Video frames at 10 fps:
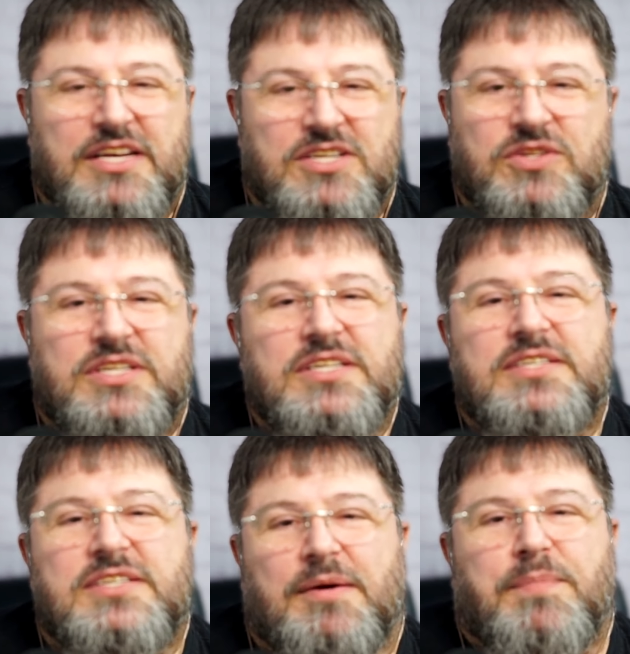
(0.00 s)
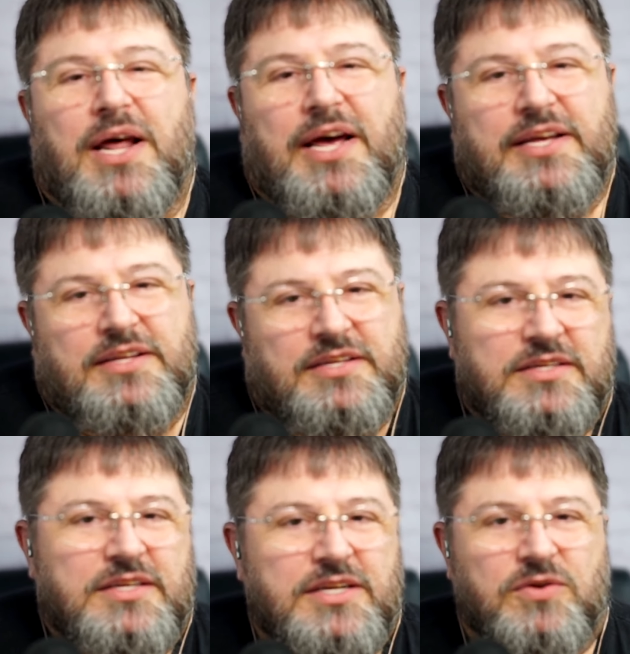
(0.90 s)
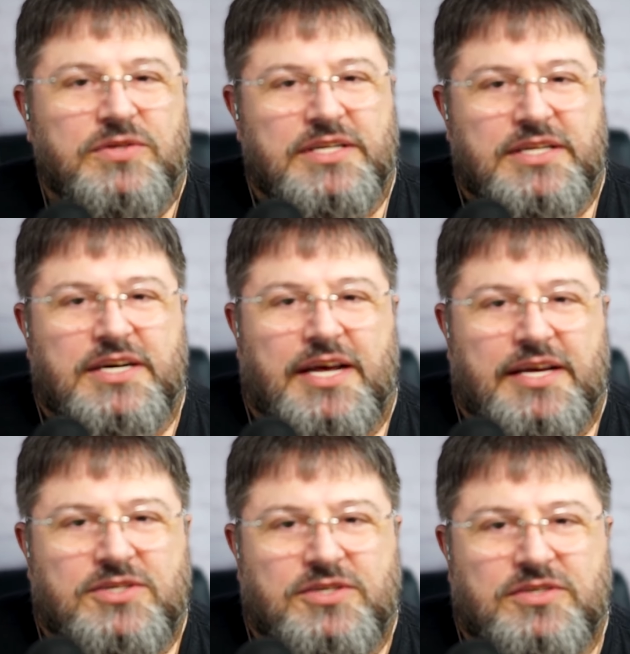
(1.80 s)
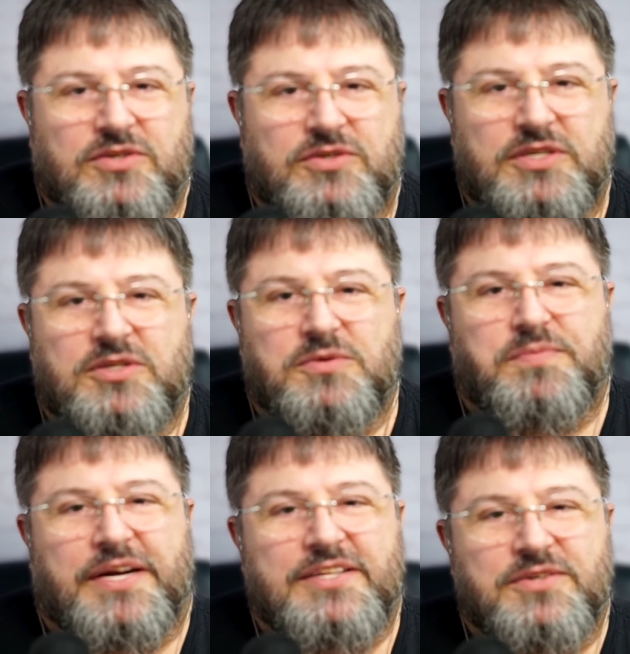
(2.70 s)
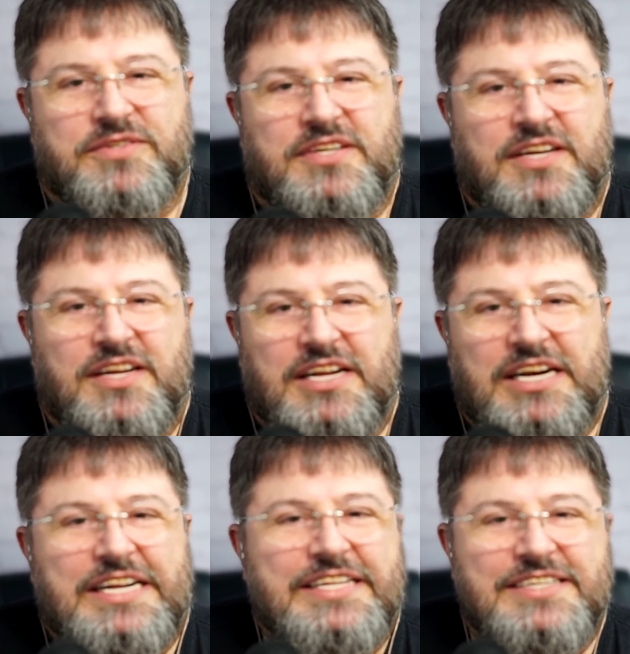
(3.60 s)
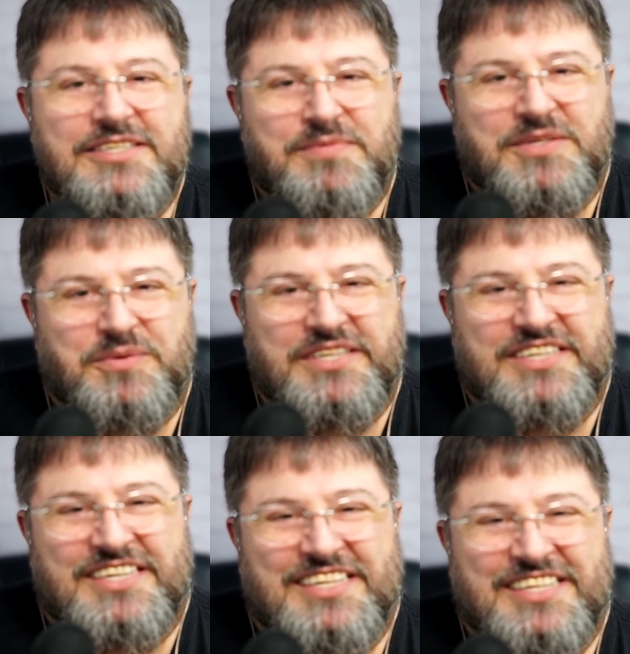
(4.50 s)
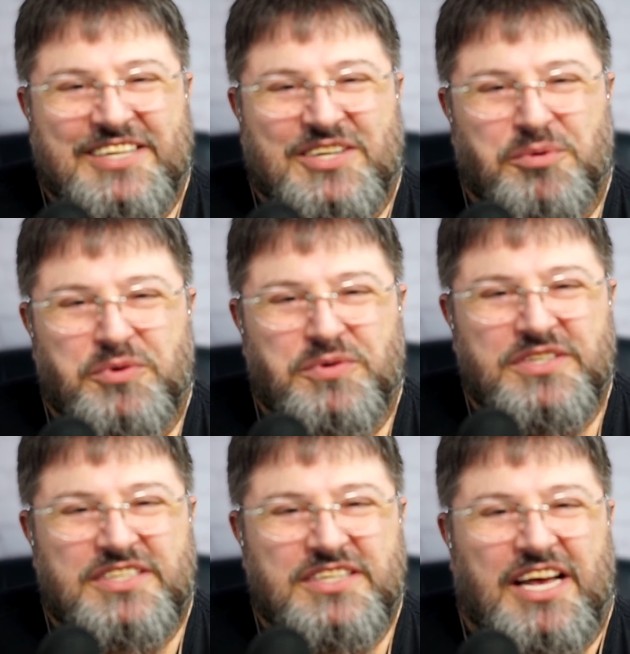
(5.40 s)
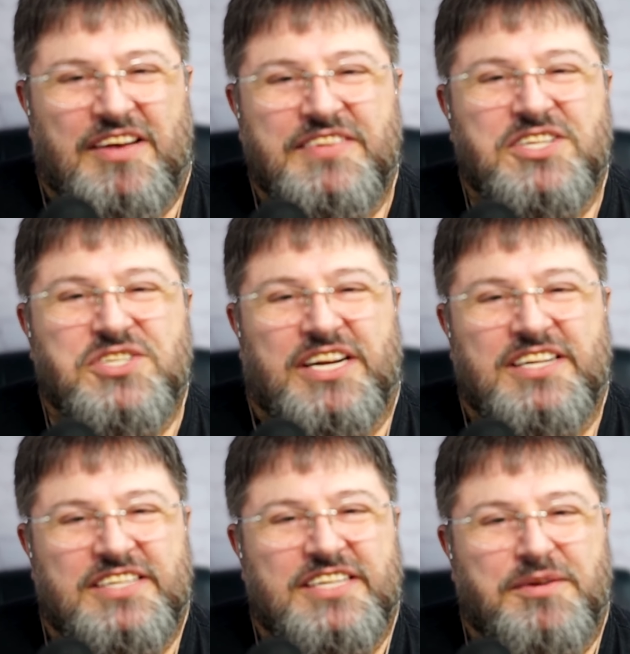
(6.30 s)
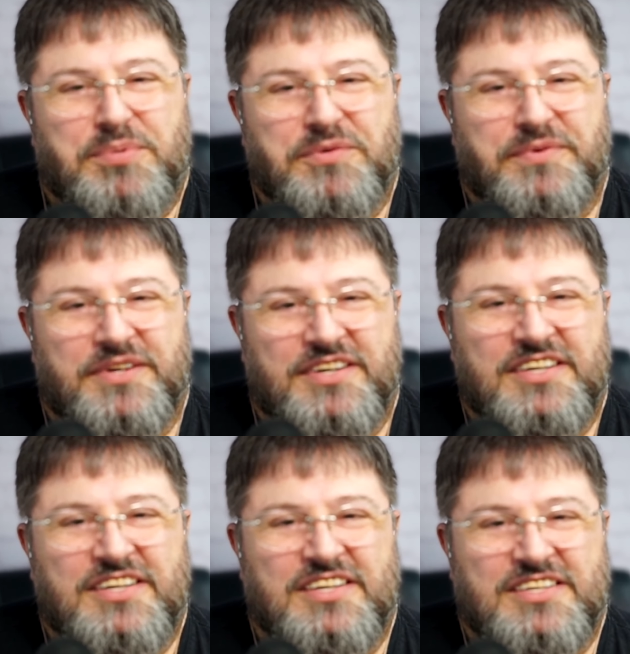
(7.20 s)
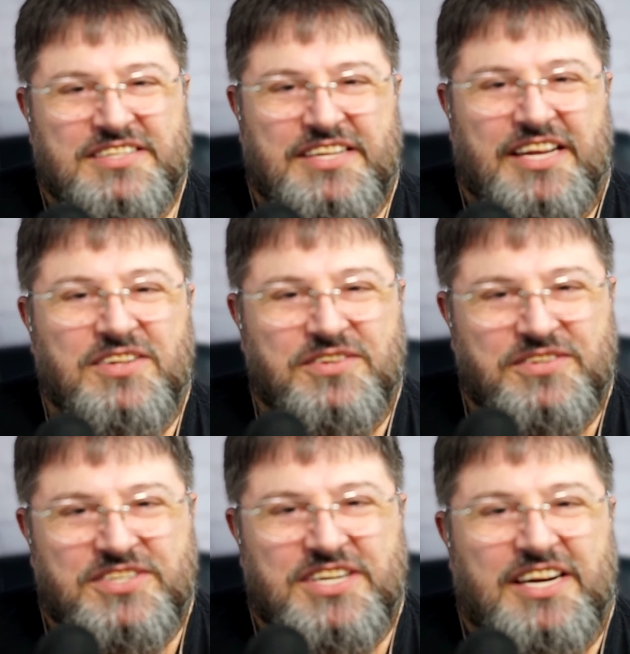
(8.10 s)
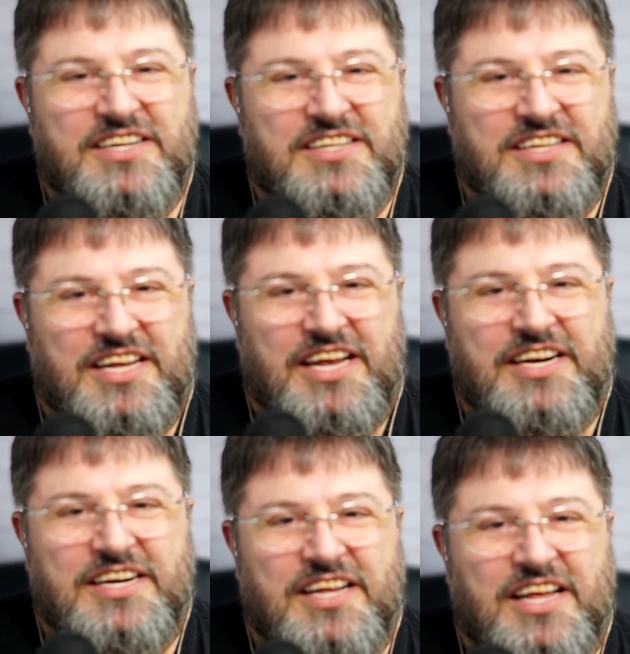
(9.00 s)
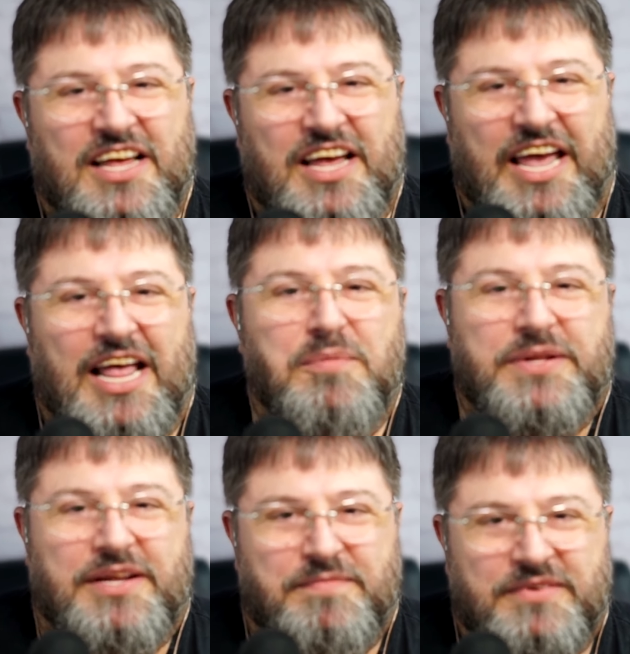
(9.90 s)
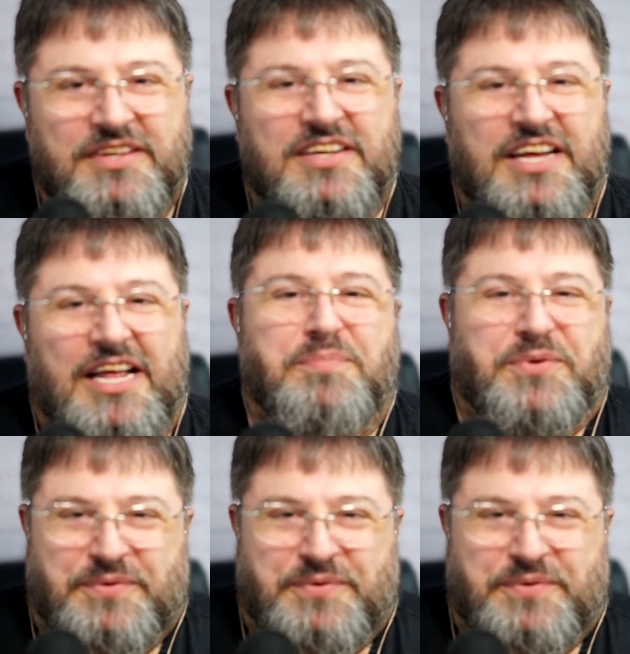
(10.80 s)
So these apply in all the directions. So you need to find those leaders between uh, the community, have the channel that they prefer, stay in those channel, and help them help you